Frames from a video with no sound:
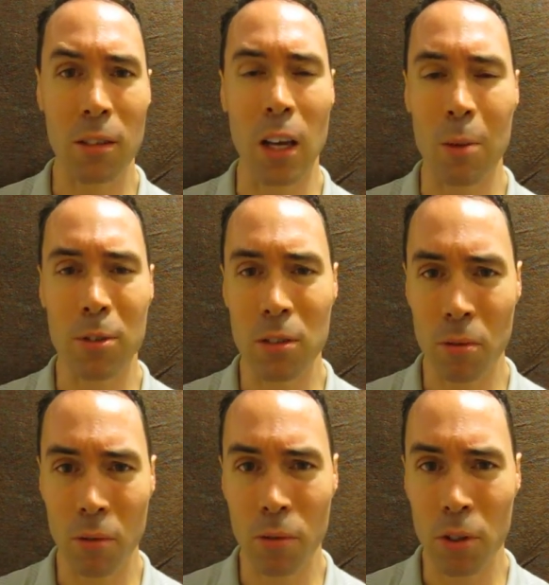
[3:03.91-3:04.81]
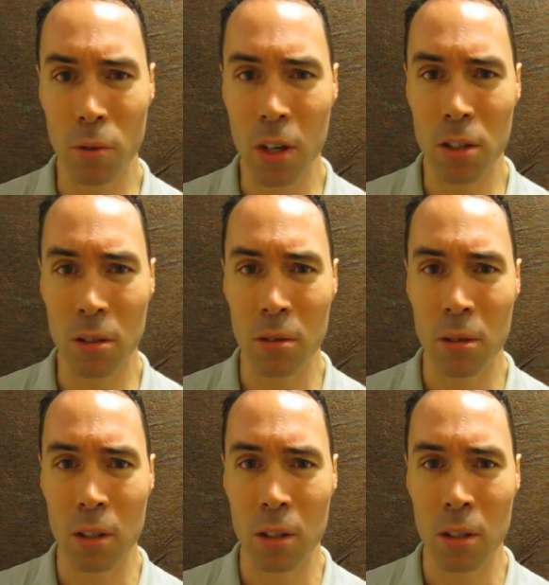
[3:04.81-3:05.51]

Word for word: in the absence of refrigeration,